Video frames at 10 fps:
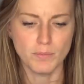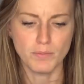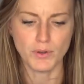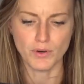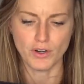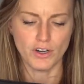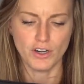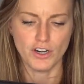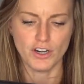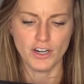computer, or
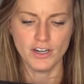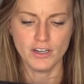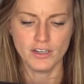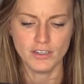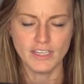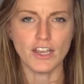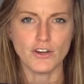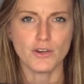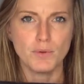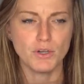your, yeah,
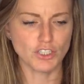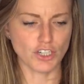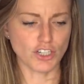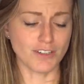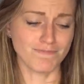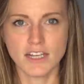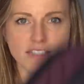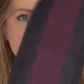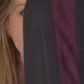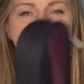your computer charger.
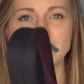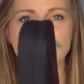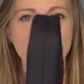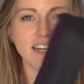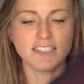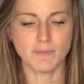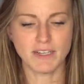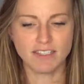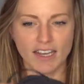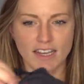Side by side is
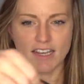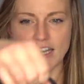amazing.